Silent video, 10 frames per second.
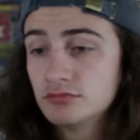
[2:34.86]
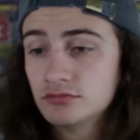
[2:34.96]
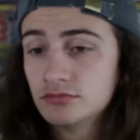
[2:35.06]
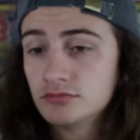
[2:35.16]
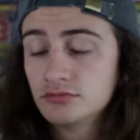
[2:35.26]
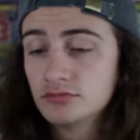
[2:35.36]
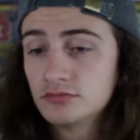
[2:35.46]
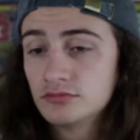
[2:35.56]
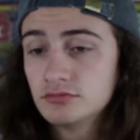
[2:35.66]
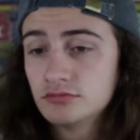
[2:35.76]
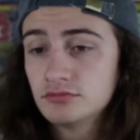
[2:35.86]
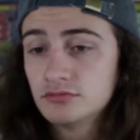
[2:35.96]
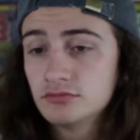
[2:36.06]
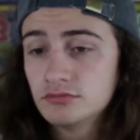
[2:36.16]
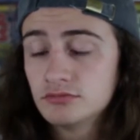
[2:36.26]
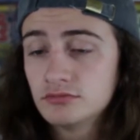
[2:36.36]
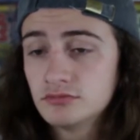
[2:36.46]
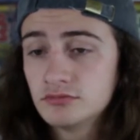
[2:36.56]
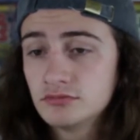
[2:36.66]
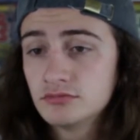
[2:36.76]

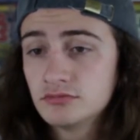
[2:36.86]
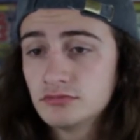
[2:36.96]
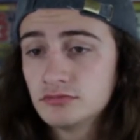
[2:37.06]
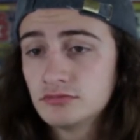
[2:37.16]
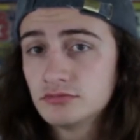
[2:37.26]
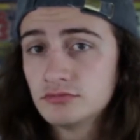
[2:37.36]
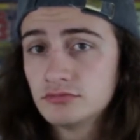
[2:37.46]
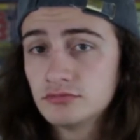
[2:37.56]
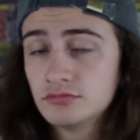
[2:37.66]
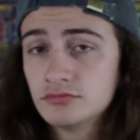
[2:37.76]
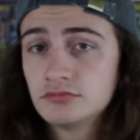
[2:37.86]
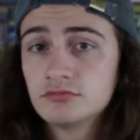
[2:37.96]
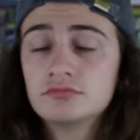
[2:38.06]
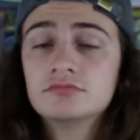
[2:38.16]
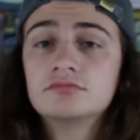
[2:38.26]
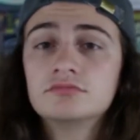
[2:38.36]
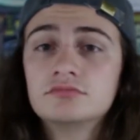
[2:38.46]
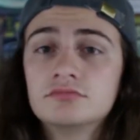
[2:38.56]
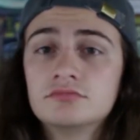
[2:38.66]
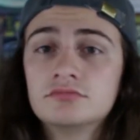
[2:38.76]

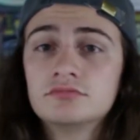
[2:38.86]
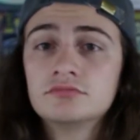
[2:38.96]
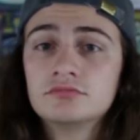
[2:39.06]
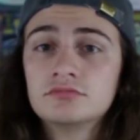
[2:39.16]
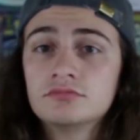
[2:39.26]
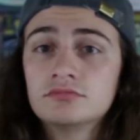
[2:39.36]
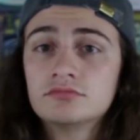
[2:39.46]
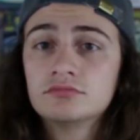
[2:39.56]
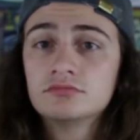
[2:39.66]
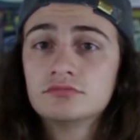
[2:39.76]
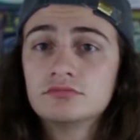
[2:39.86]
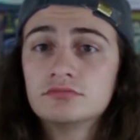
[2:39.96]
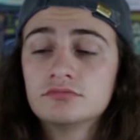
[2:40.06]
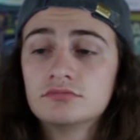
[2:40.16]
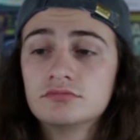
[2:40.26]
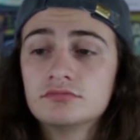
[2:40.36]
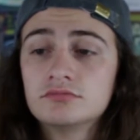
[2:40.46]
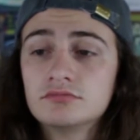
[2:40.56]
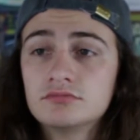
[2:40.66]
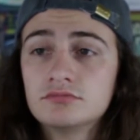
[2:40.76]

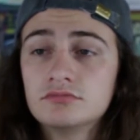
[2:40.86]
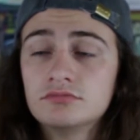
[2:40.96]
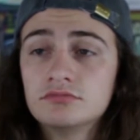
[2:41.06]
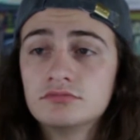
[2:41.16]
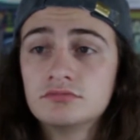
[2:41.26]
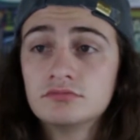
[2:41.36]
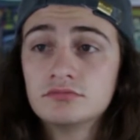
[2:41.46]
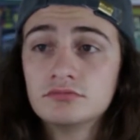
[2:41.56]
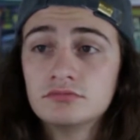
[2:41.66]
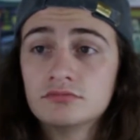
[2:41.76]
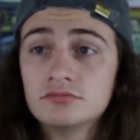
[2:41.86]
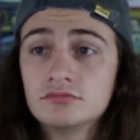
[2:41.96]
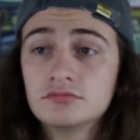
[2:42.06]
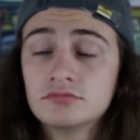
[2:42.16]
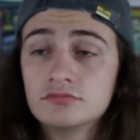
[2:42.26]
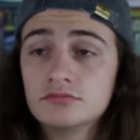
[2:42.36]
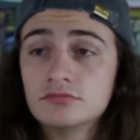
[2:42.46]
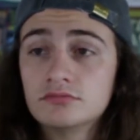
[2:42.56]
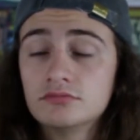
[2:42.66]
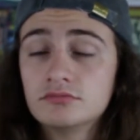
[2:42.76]
(silent)